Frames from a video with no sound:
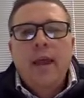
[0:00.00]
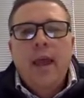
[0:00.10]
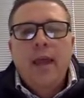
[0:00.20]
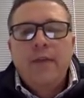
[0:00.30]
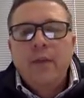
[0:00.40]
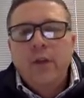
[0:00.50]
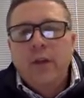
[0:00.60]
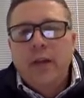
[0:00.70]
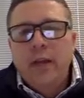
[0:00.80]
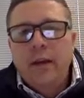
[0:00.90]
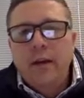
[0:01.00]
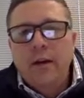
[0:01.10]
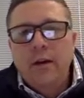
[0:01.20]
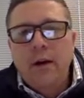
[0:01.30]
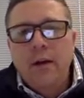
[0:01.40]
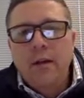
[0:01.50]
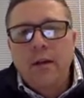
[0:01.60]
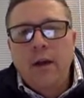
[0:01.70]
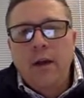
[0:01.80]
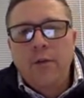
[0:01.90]
And if you look here on
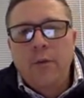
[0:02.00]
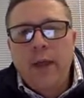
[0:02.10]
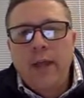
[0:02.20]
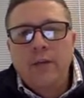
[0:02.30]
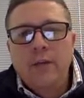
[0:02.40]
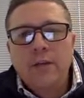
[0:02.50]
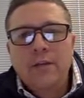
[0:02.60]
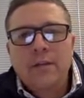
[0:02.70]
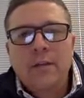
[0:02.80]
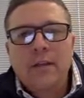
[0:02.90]
the right, you can see